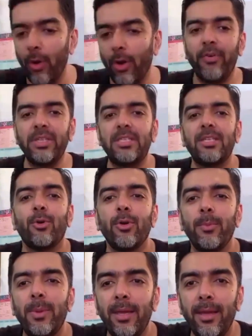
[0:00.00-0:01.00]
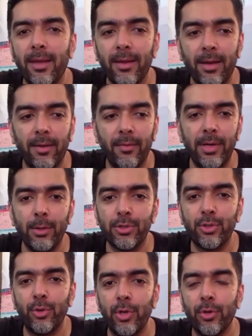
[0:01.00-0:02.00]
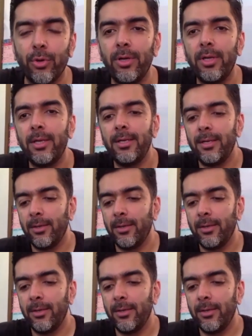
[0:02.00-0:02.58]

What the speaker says: whole office is going to be a video studio,